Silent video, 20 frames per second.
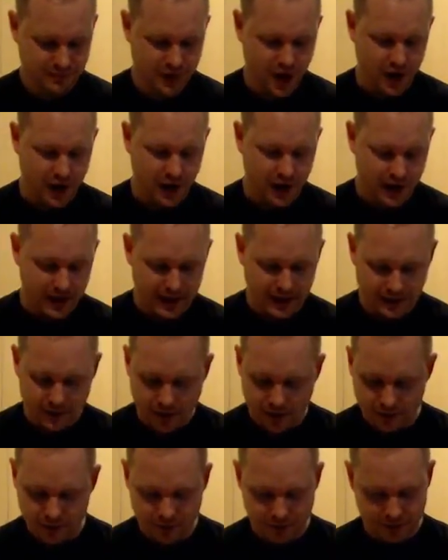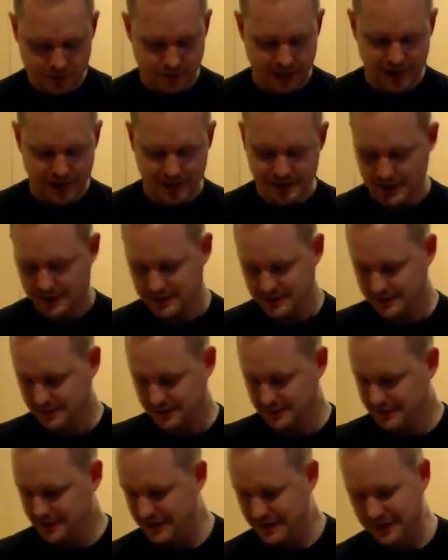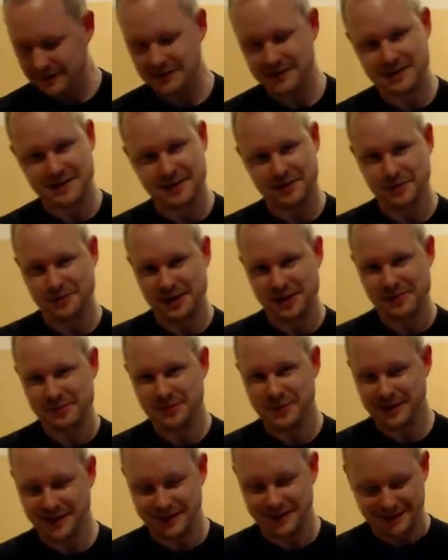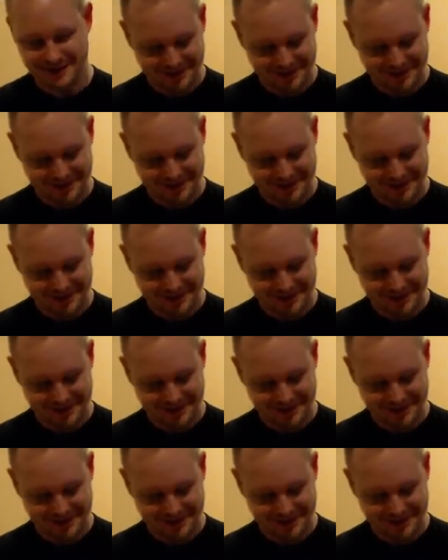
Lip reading: I know who you are, Justin. You didn't have to tell me, but